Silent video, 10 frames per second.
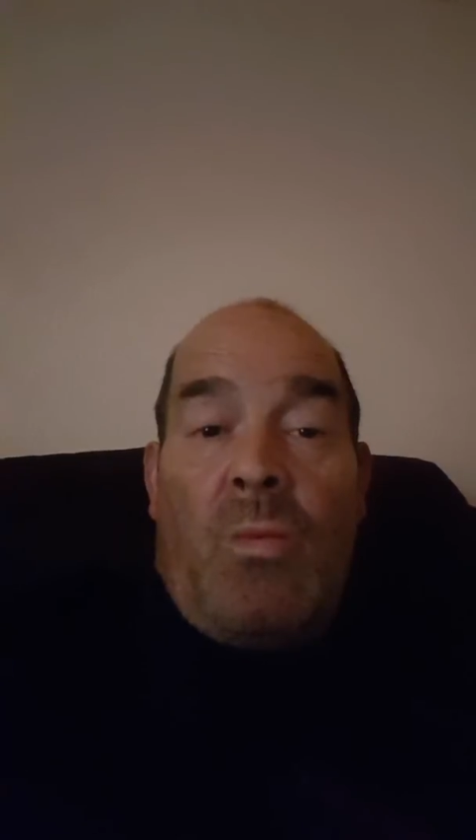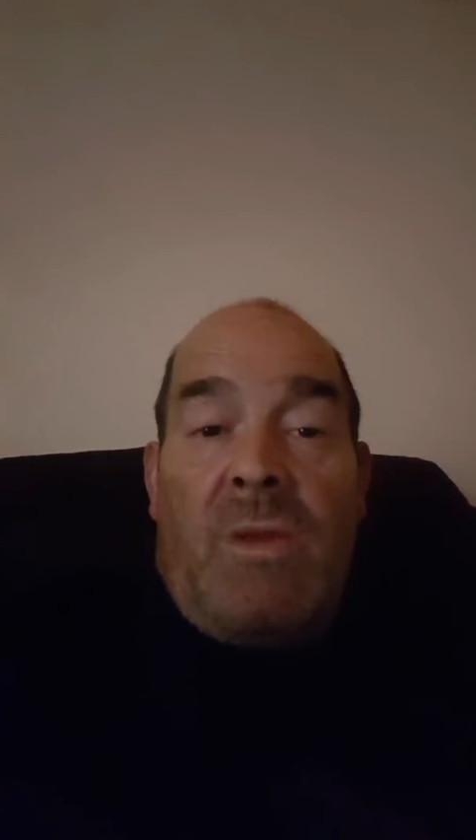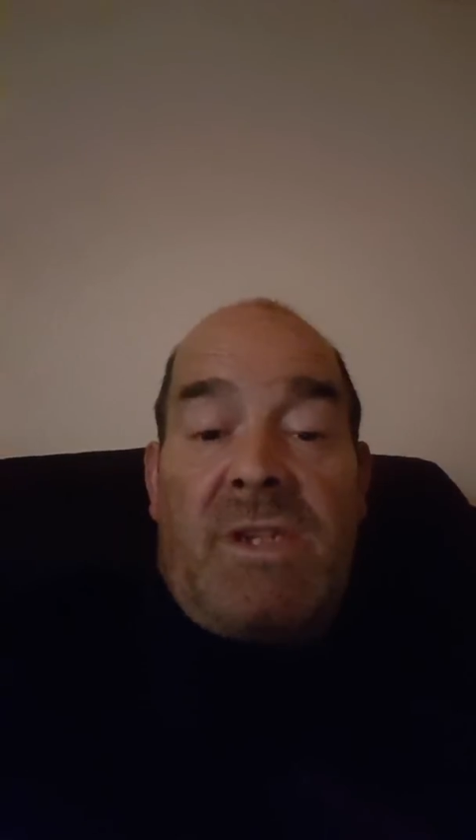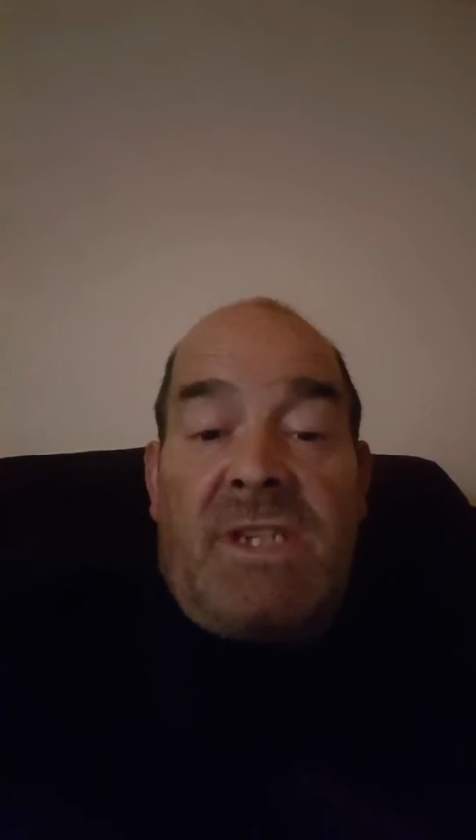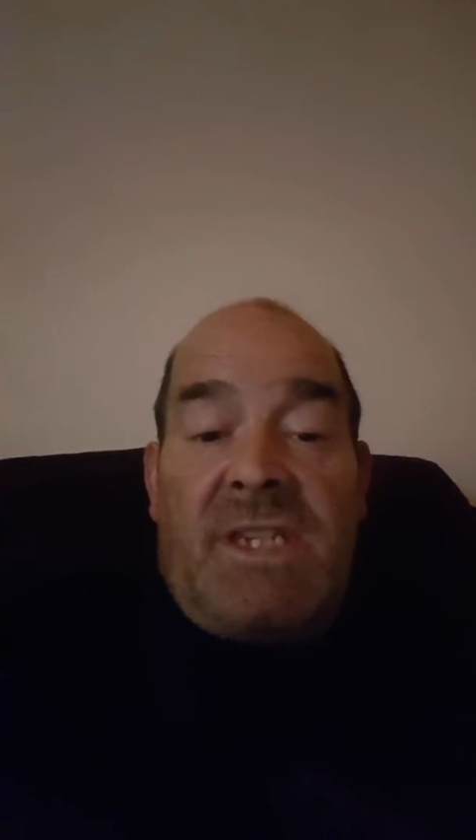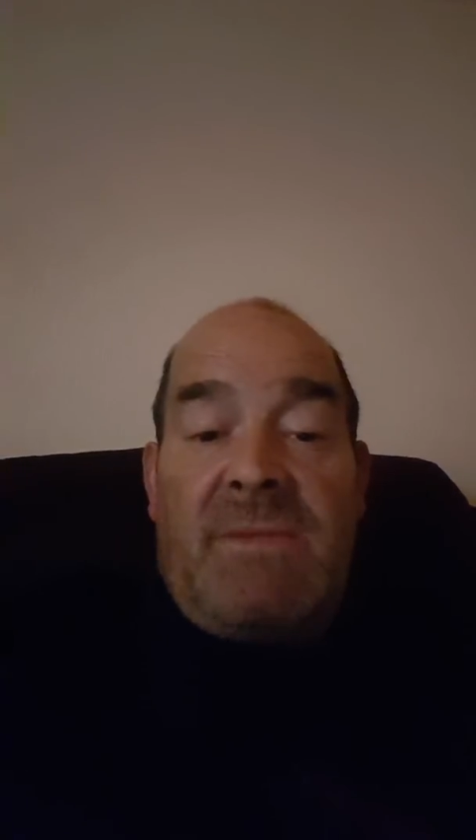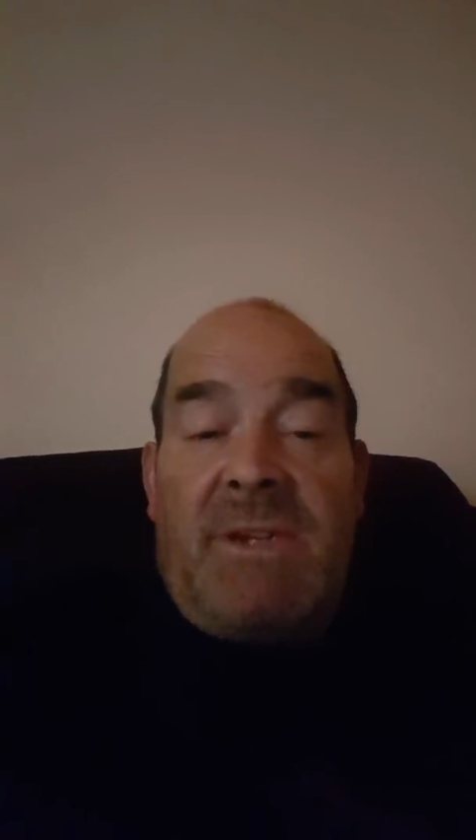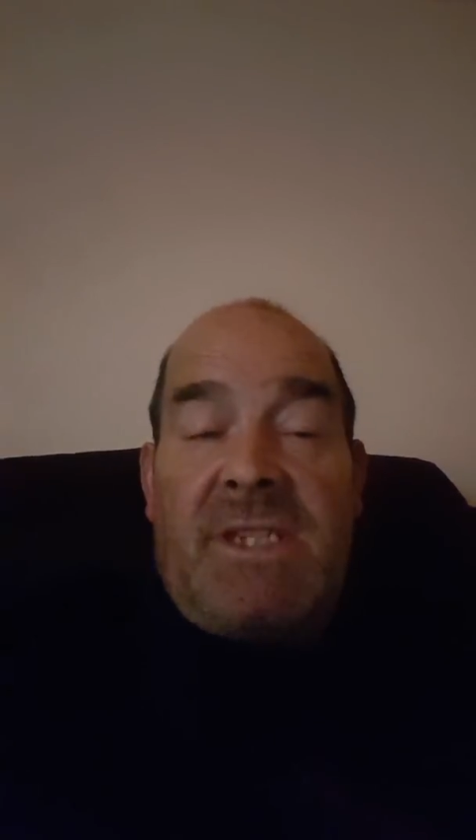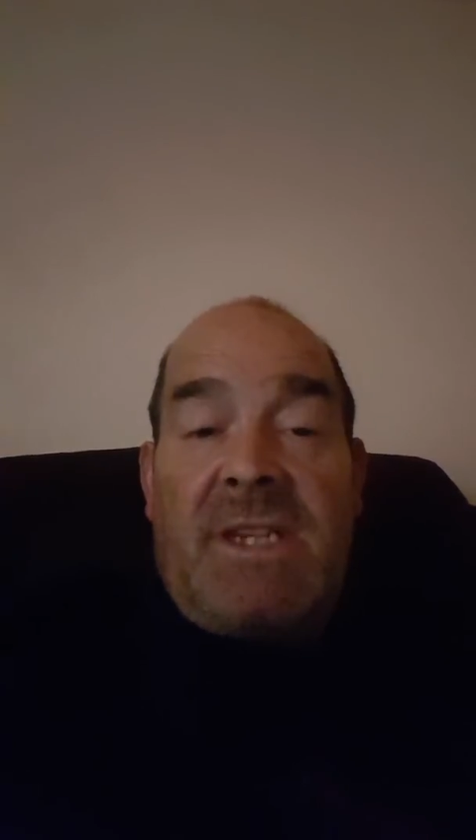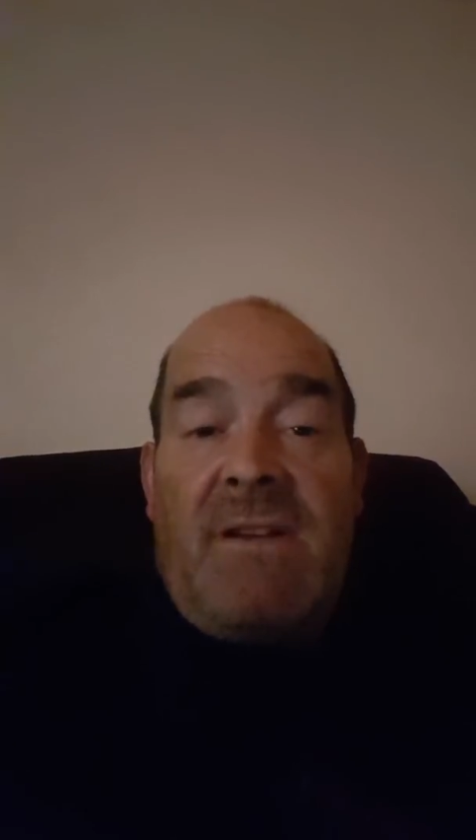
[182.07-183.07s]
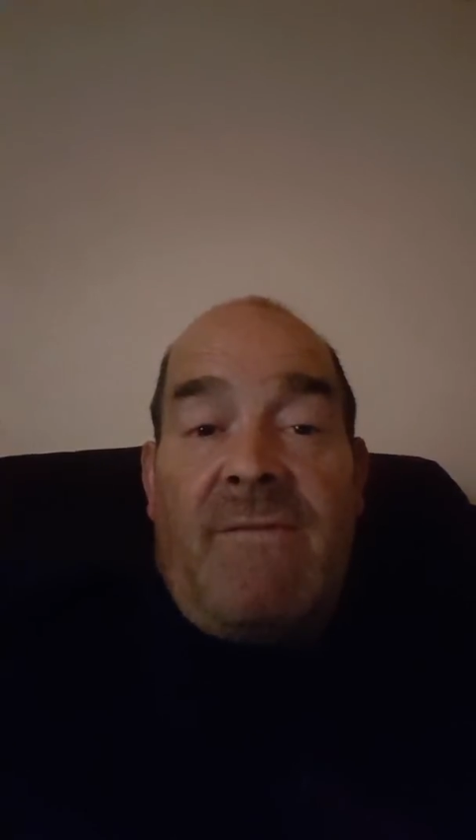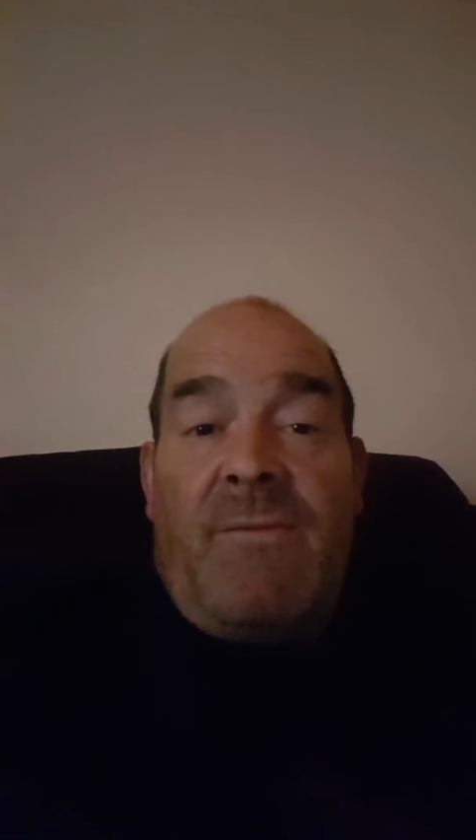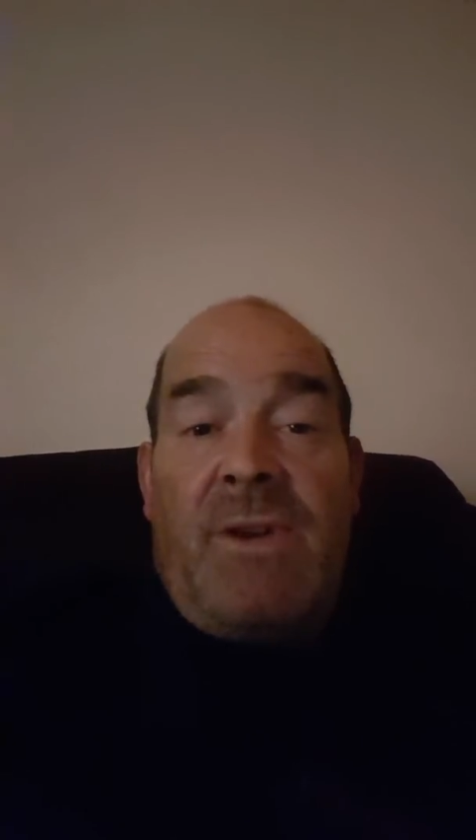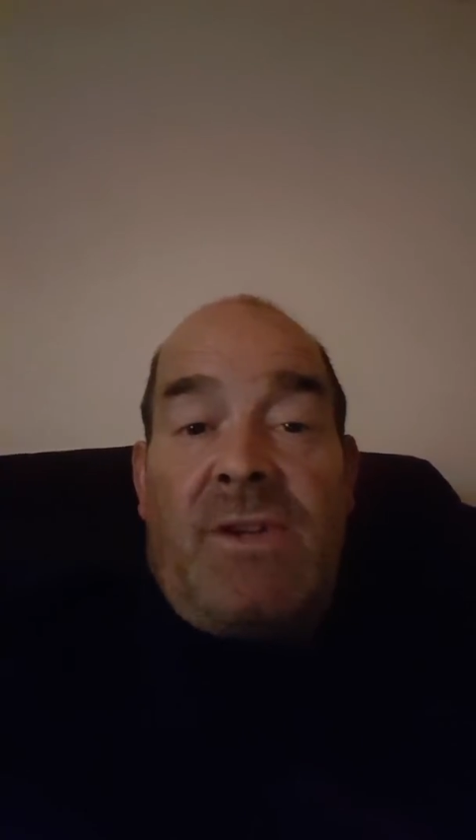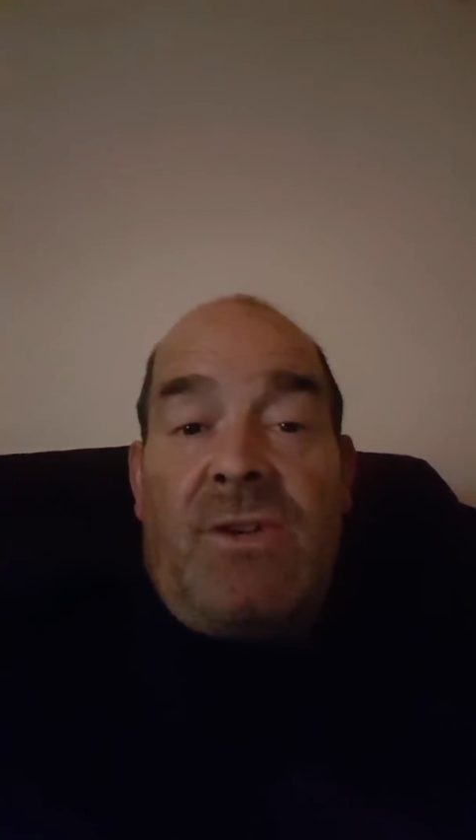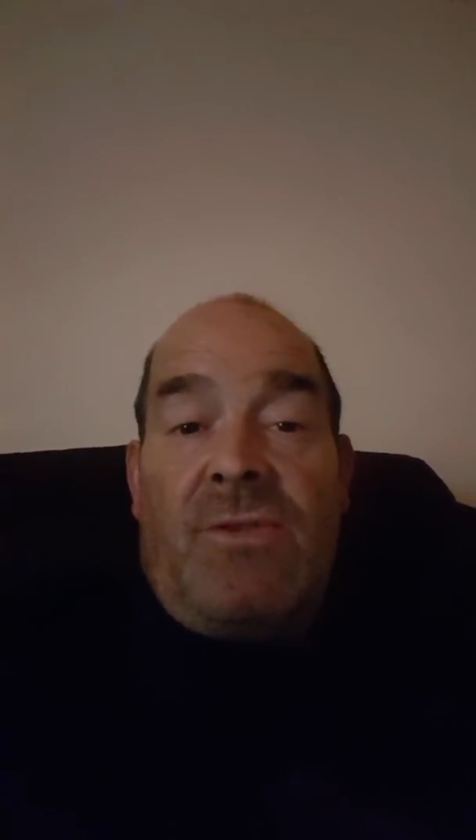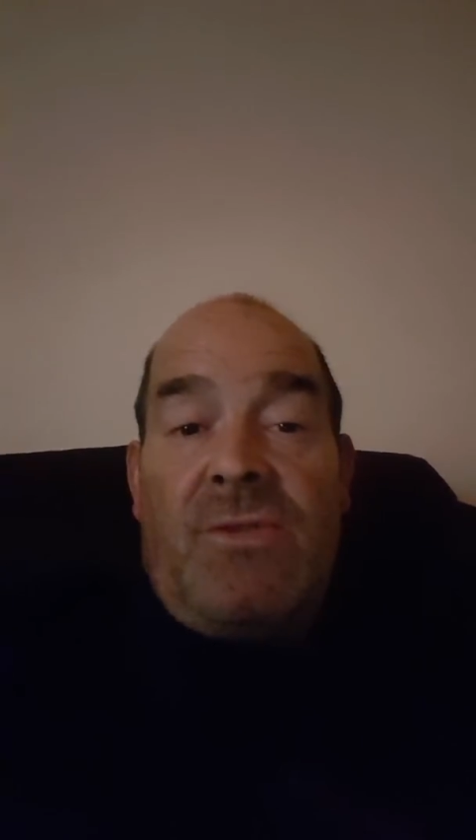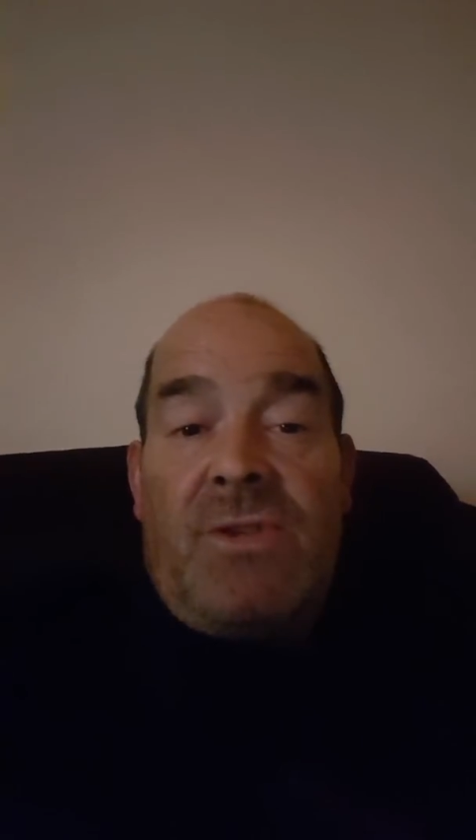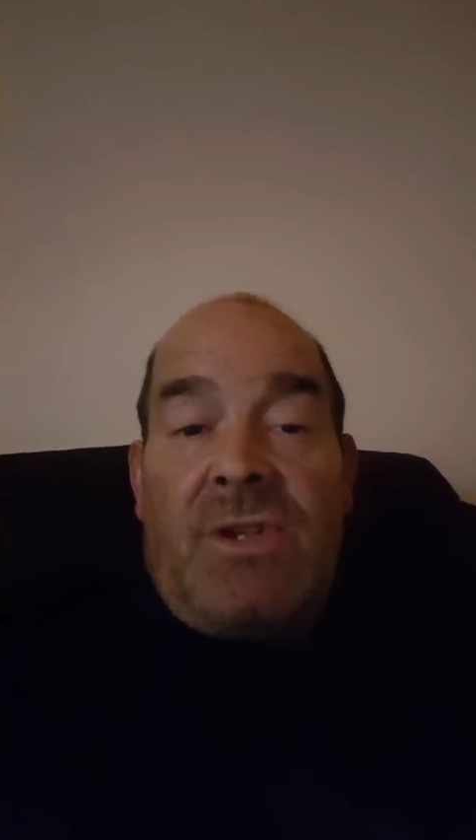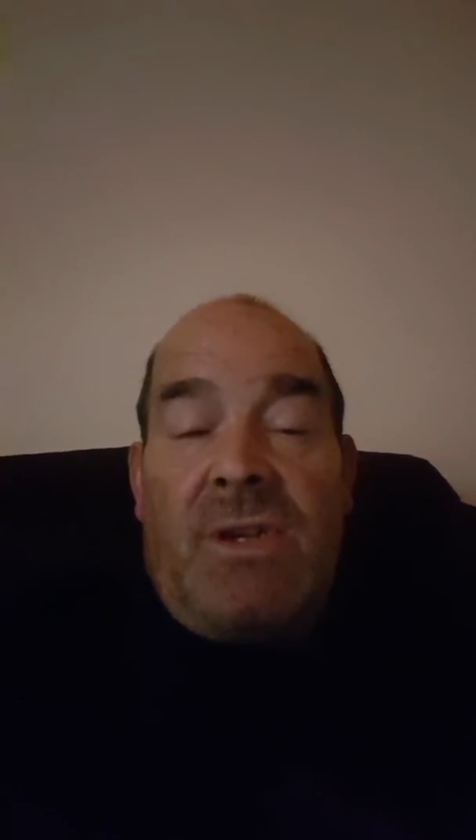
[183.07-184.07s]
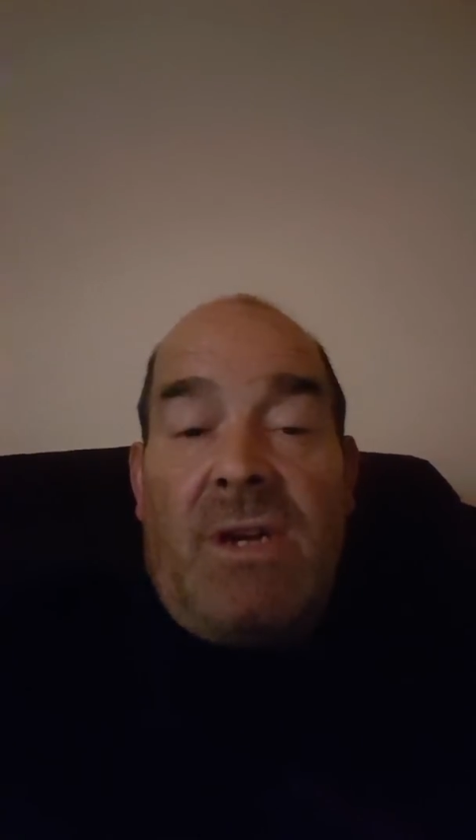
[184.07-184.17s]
the system itself, we don't